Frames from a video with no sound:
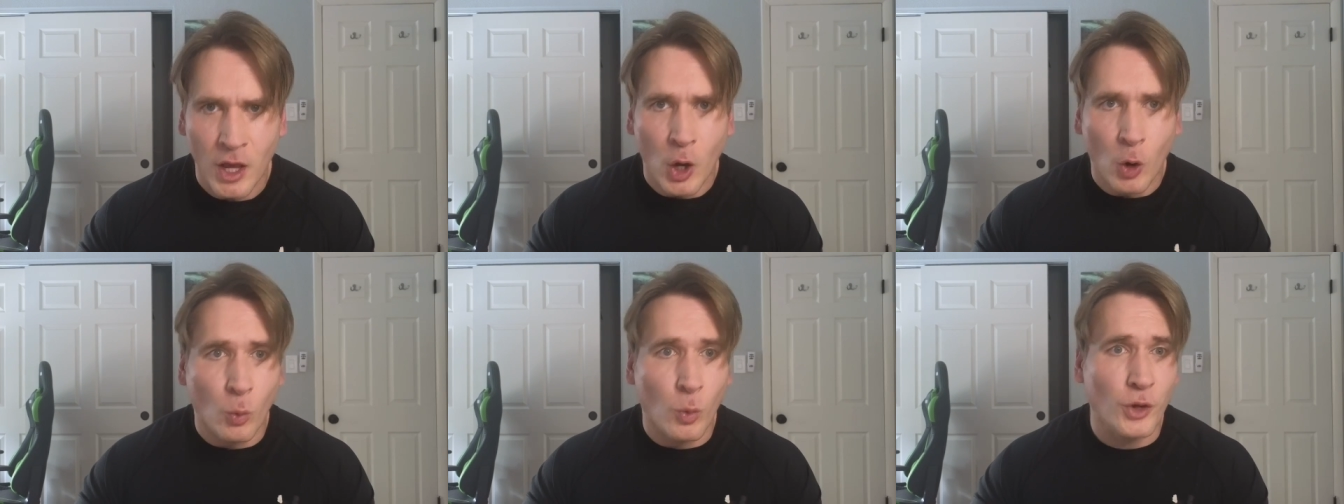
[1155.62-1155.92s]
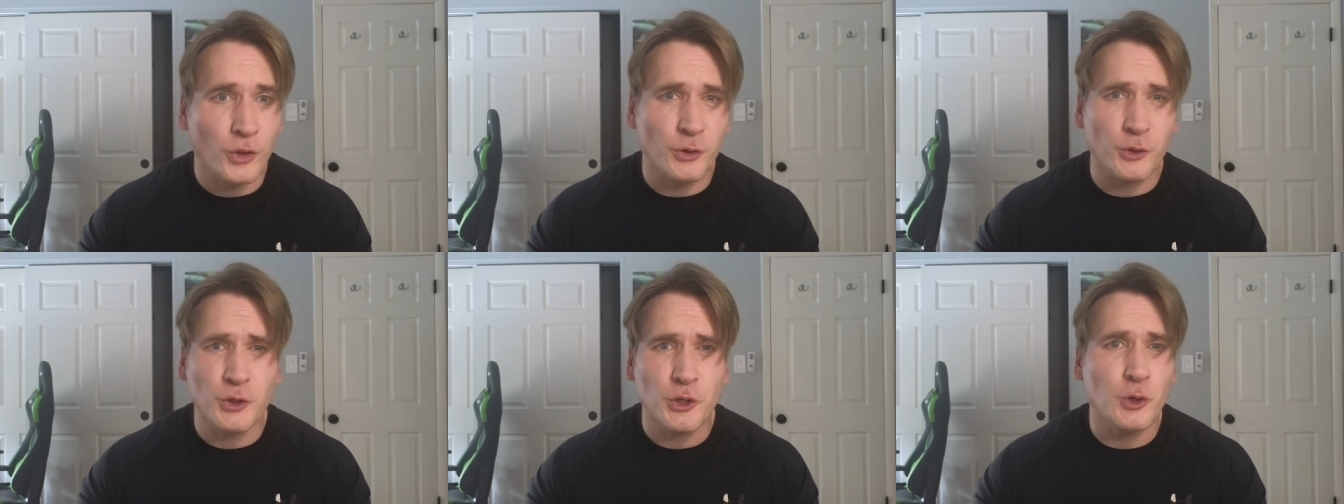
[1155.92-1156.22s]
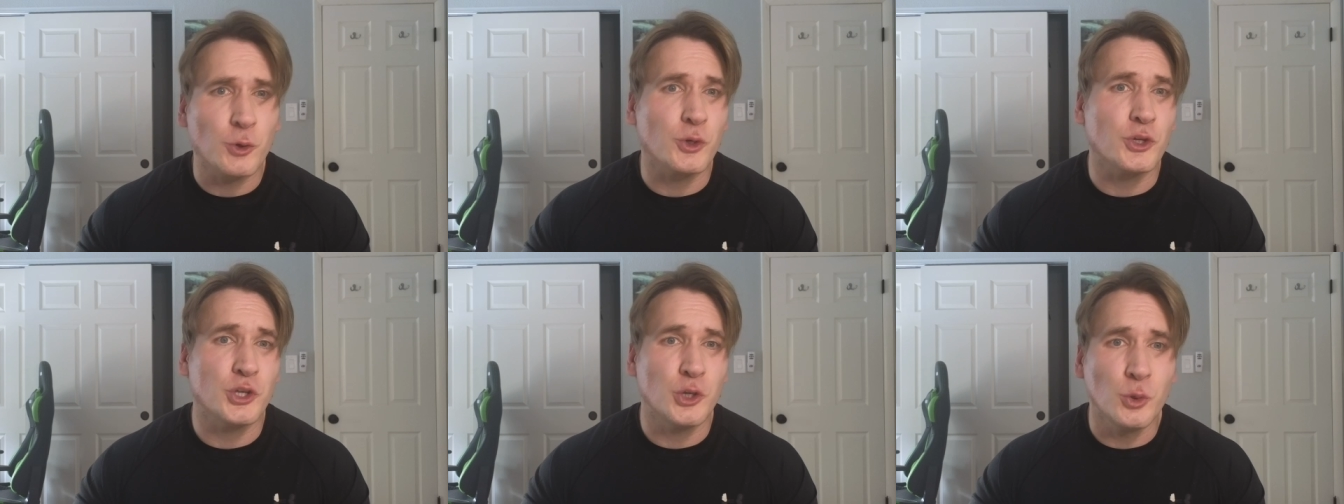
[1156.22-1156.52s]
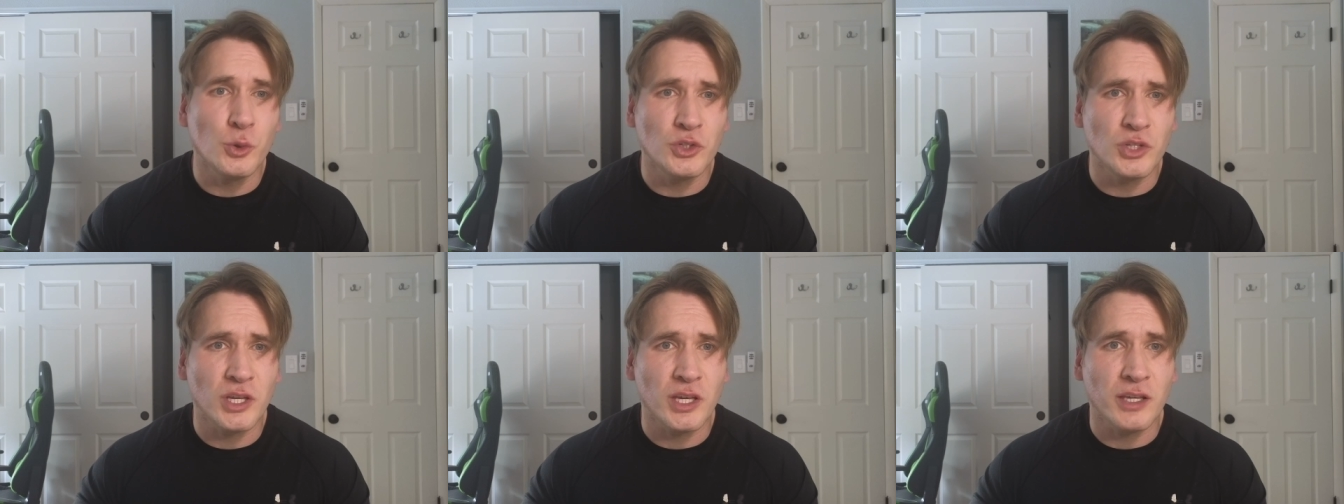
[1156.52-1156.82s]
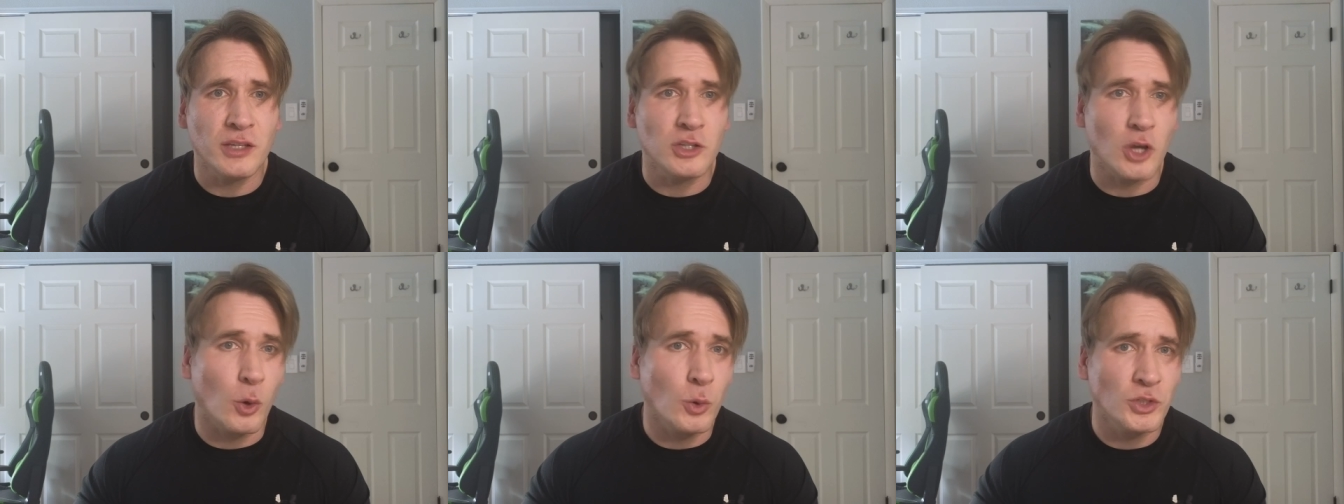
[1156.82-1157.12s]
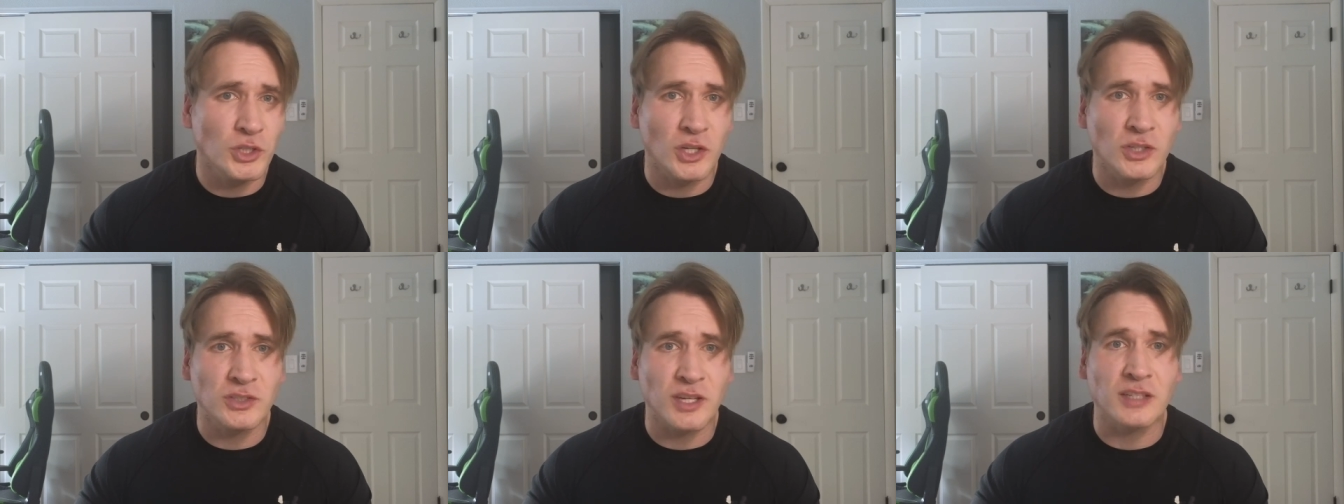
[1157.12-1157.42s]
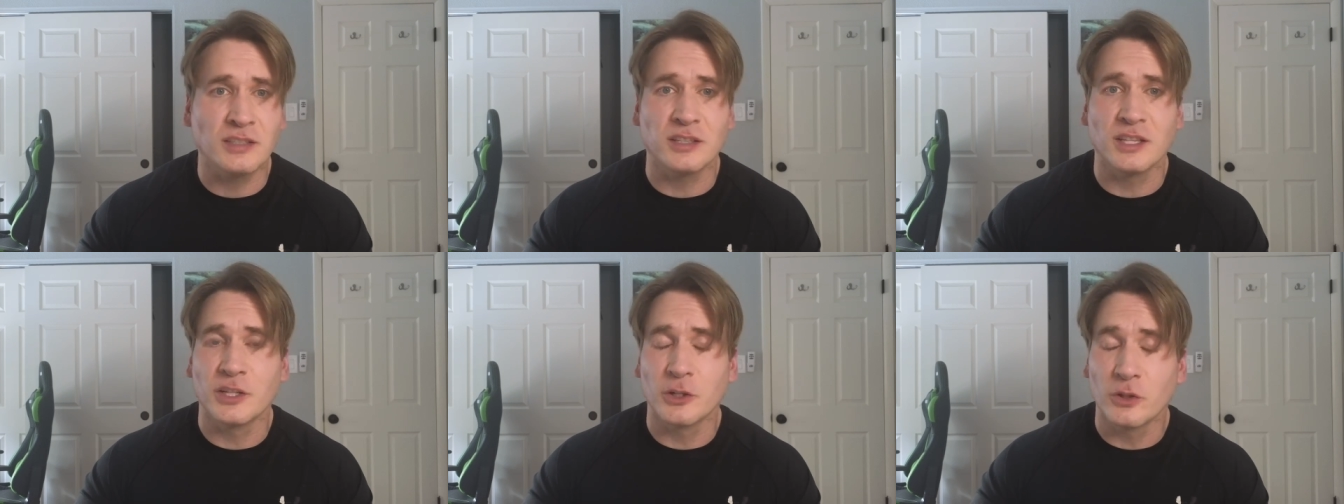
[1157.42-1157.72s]
Whether you're using doses
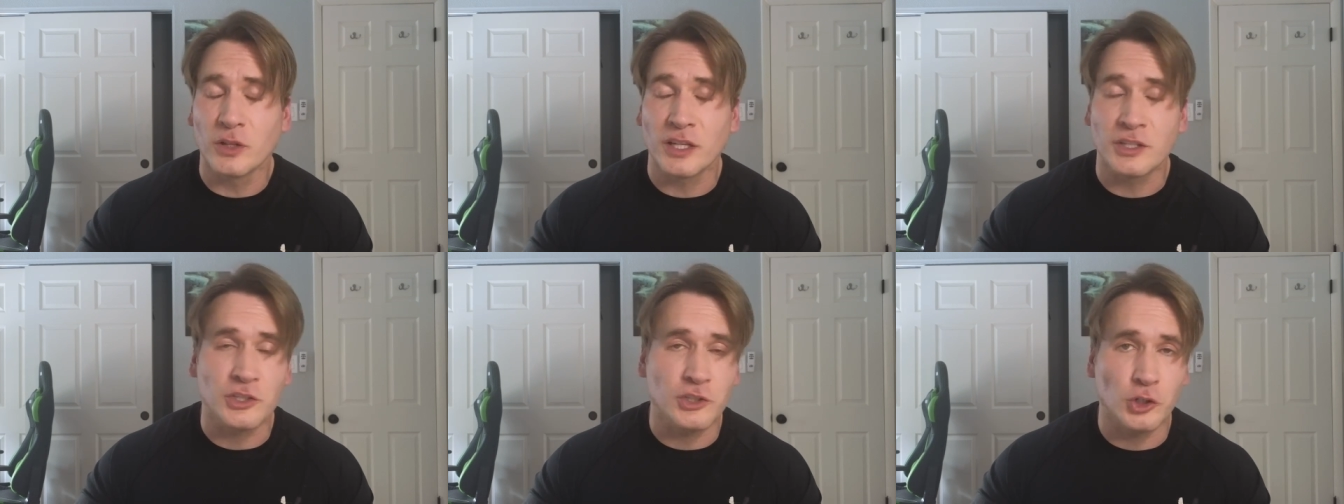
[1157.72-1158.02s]
as little as